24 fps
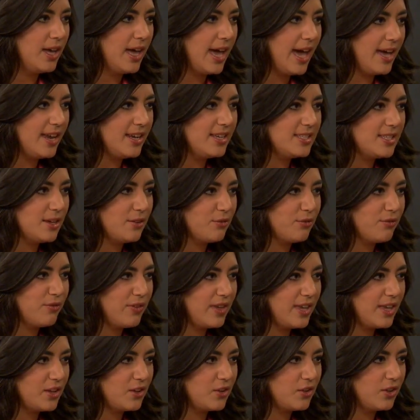how does that
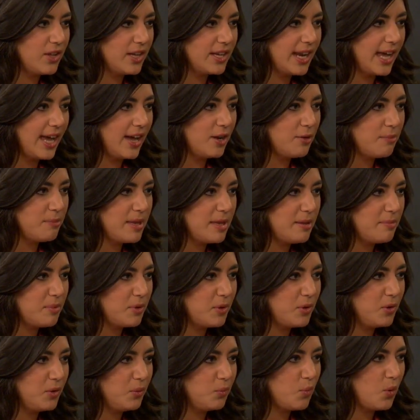feel and how do
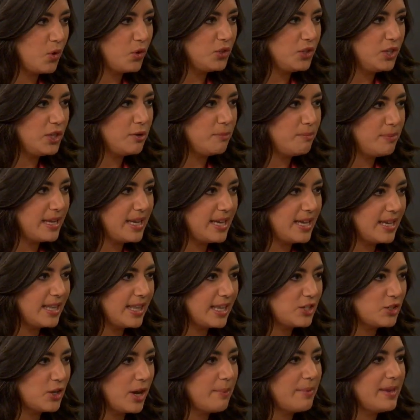people want you to be?
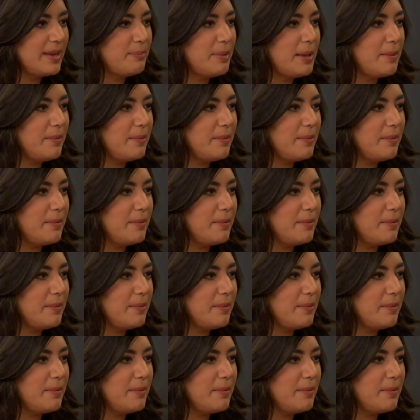They try, I mean,